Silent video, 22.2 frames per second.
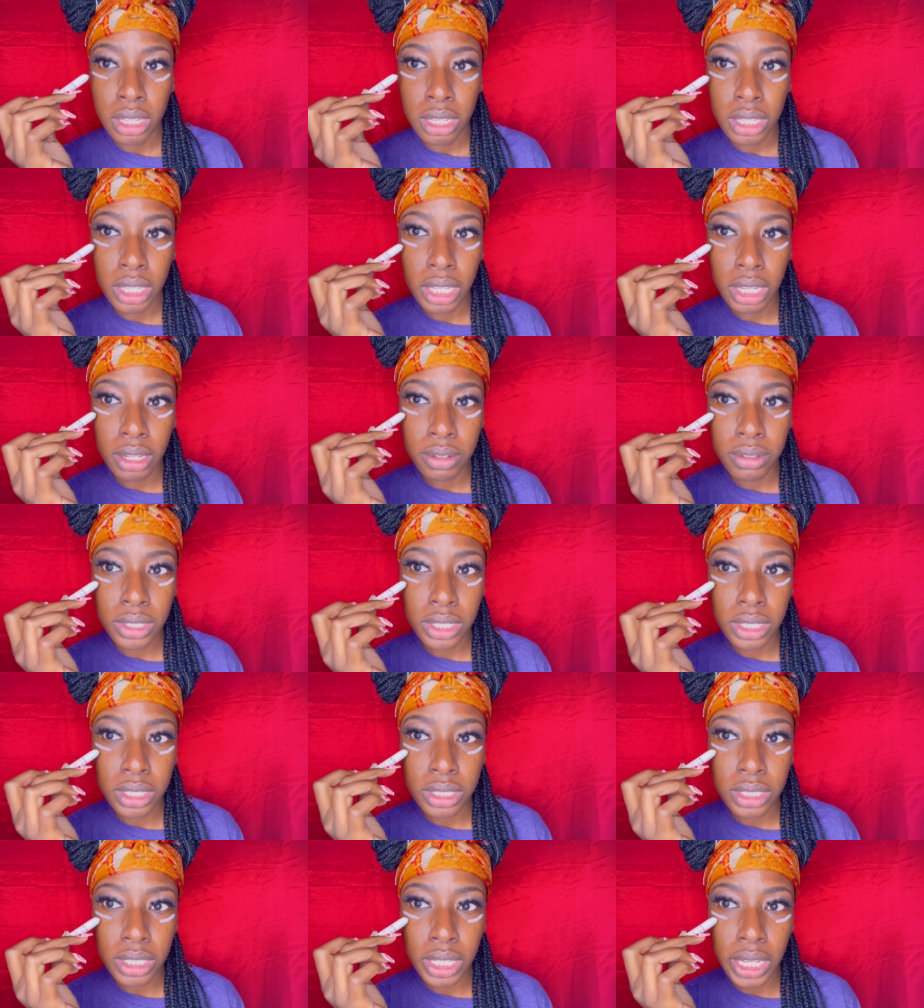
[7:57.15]
You get what I'm
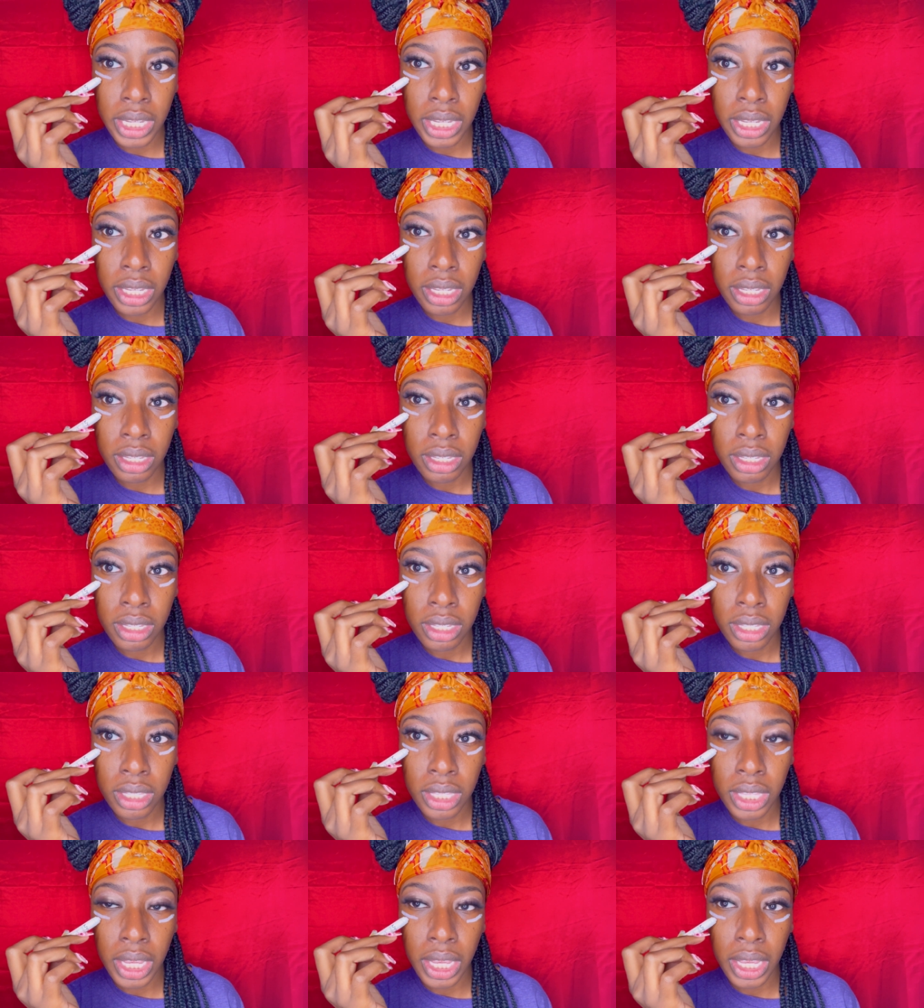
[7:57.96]
trying to say?
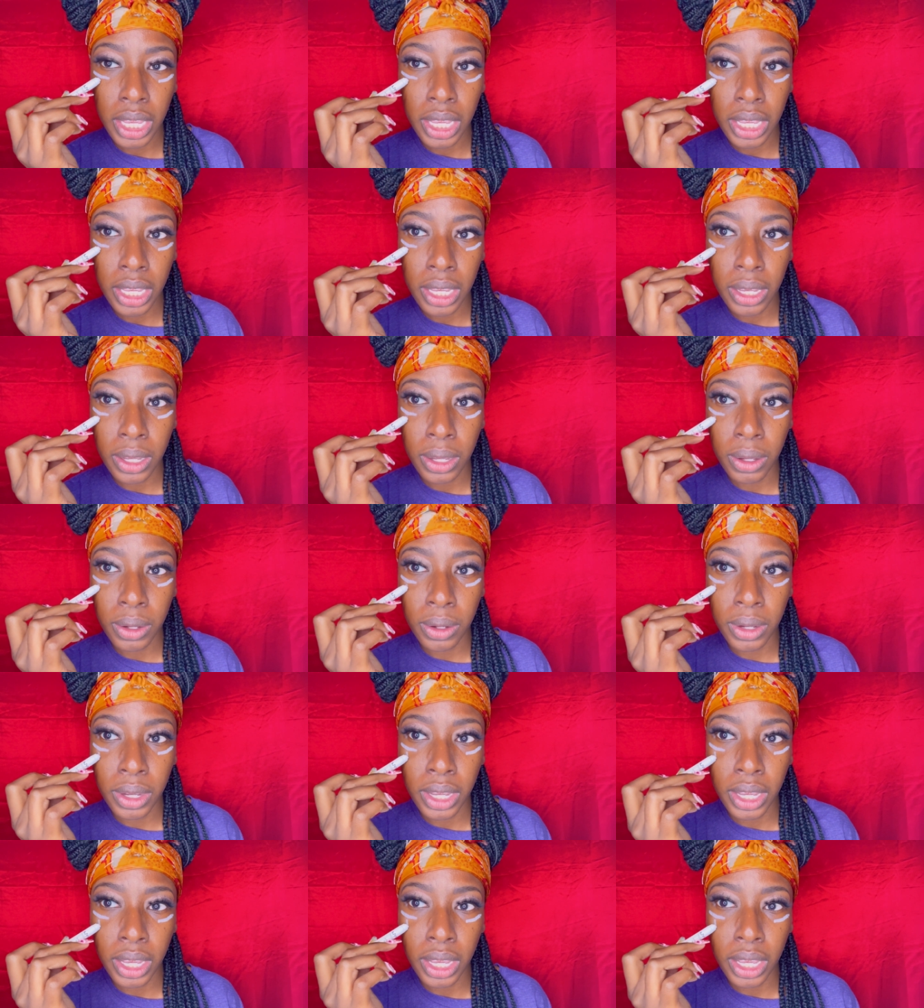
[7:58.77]
Like,
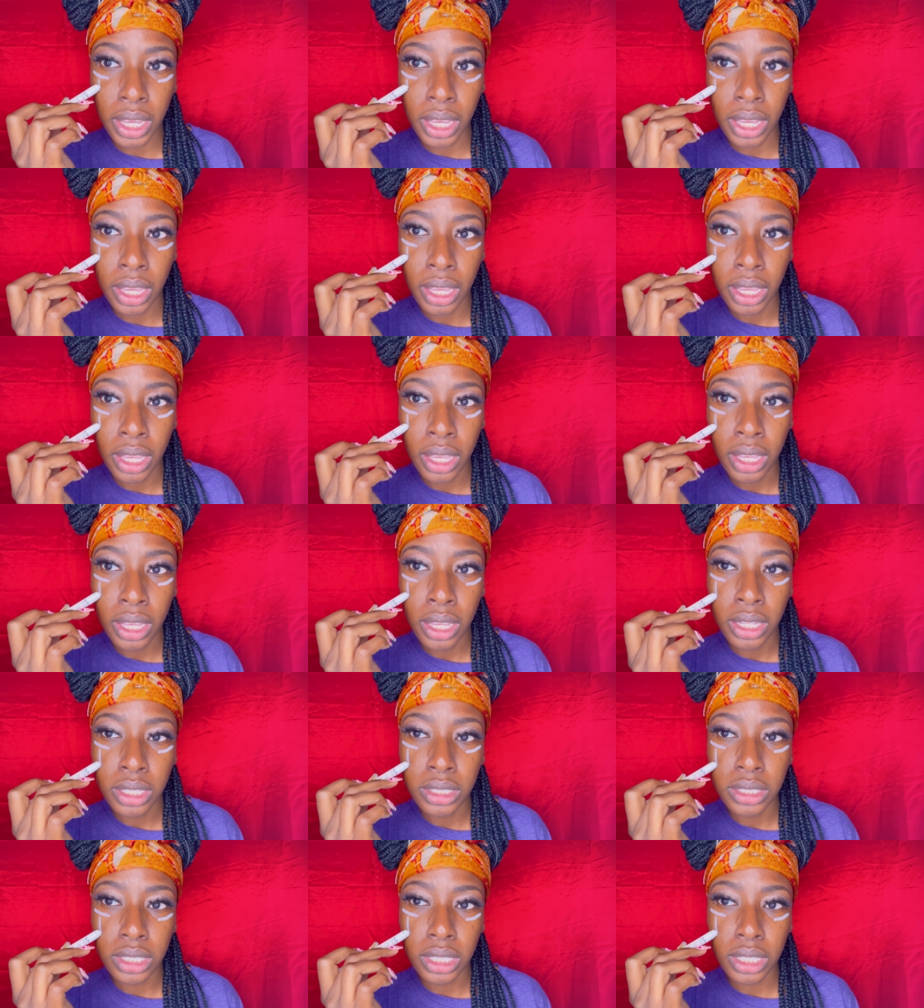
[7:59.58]
okay,
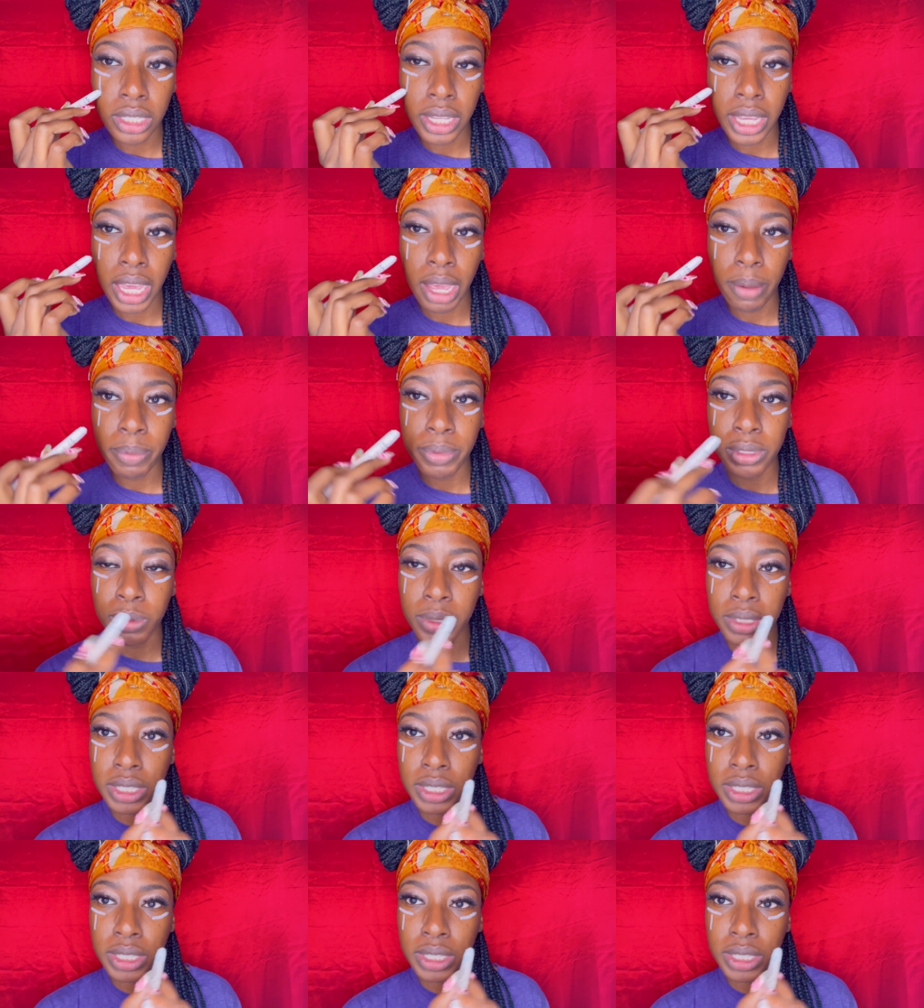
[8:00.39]
something happens with